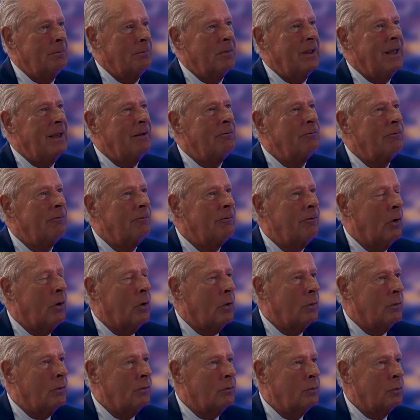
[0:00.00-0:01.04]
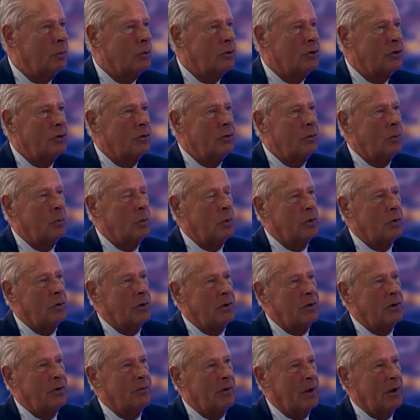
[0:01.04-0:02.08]
involved would a
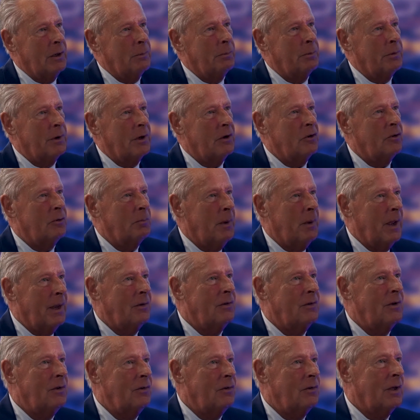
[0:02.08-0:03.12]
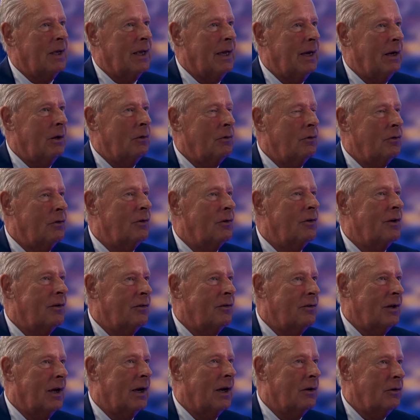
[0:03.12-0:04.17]
developer expect his accountant, his
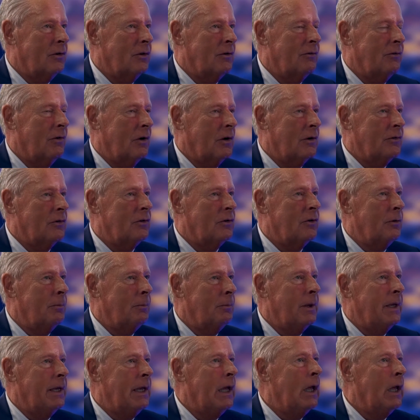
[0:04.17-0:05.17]
tax advisor to be